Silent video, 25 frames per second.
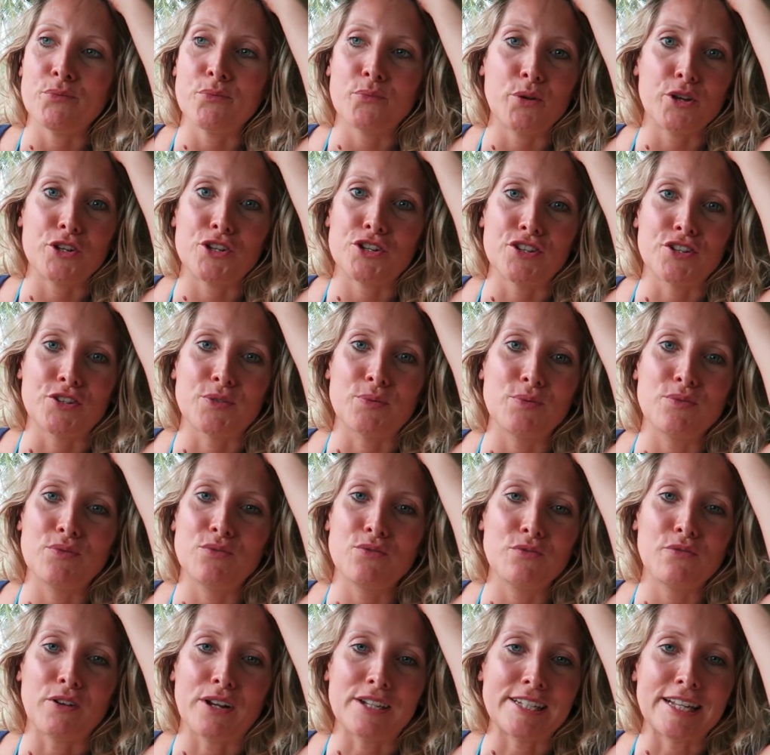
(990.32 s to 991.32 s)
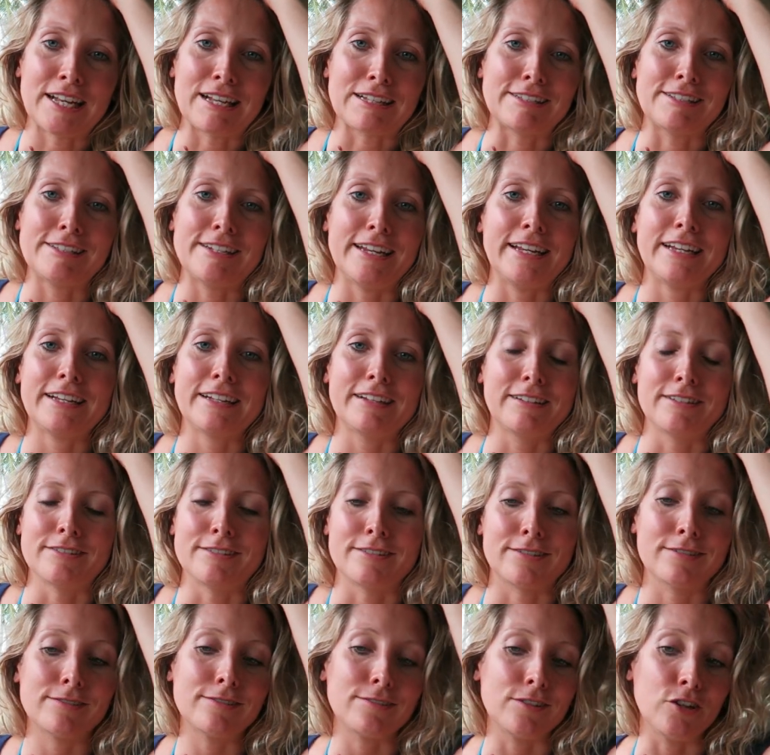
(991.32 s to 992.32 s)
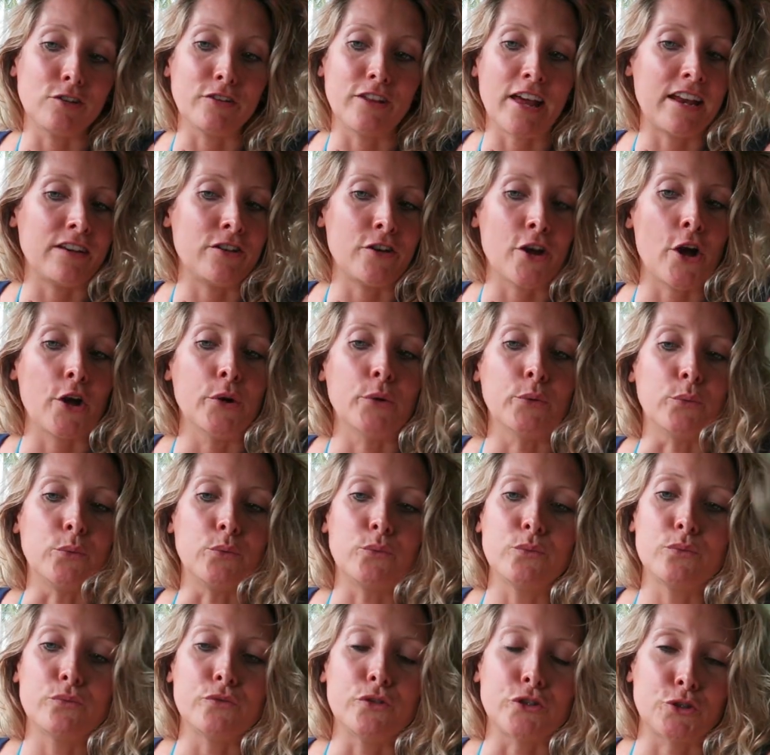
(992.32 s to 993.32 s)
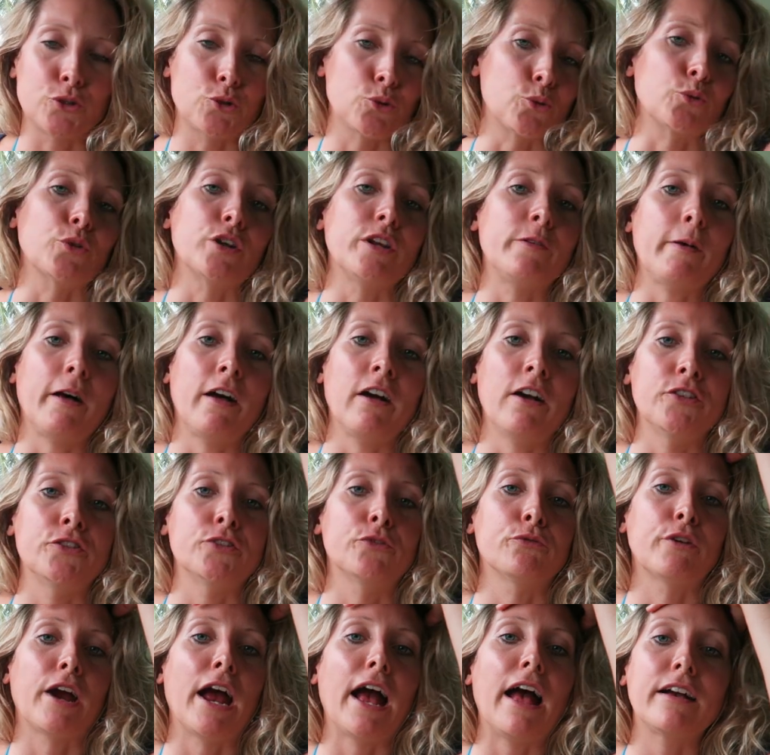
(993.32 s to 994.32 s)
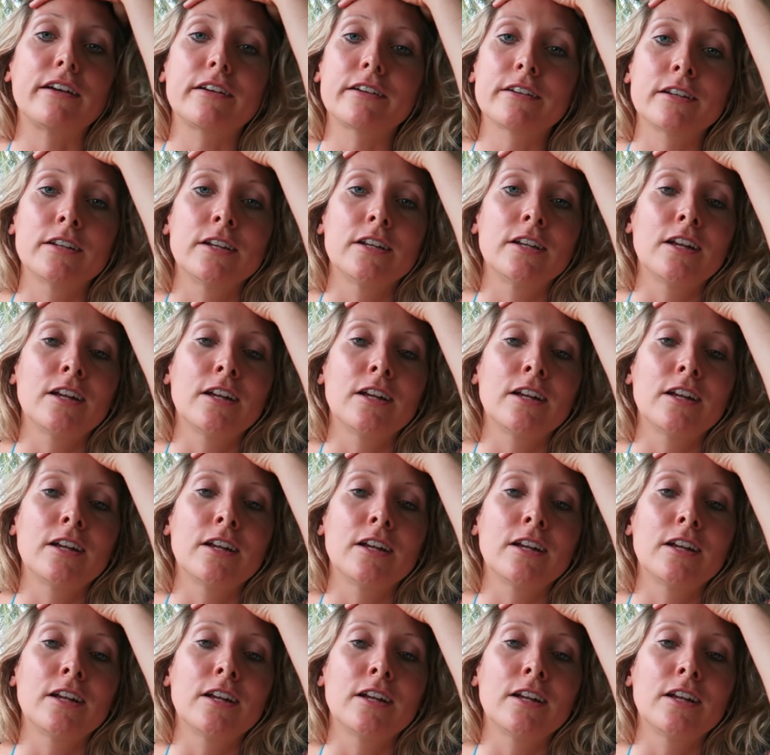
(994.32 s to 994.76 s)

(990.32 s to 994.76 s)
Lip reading: which is fantastic because you then know the story behind the wreck,